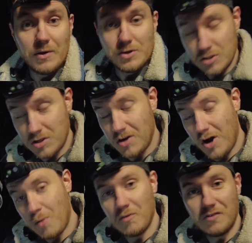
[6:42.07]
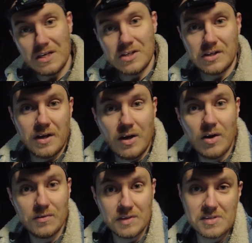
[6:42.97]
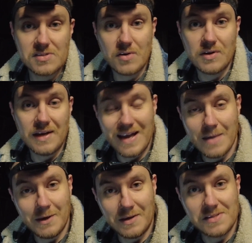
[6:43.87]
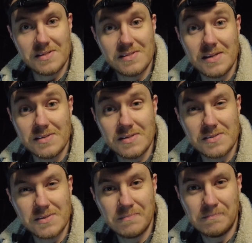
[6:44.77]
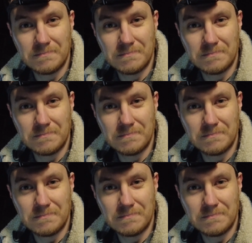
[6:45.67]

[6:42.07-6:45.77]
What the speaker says: It's just a normal feature on these Sony IMX sensors.